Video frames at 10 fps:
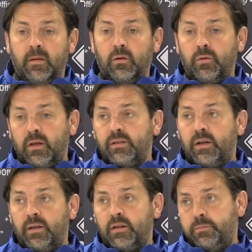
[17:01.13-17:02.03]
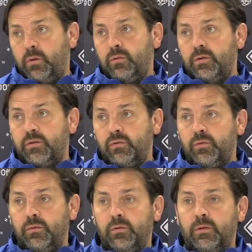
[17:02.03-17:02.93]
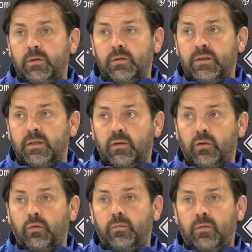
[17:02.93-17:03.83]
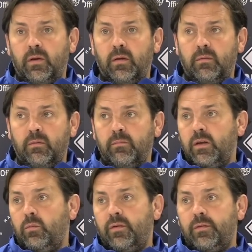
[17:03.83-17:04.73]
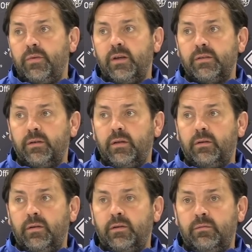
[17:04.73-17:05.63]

Young kids are in this building, so I said a good meeting with them yesterday to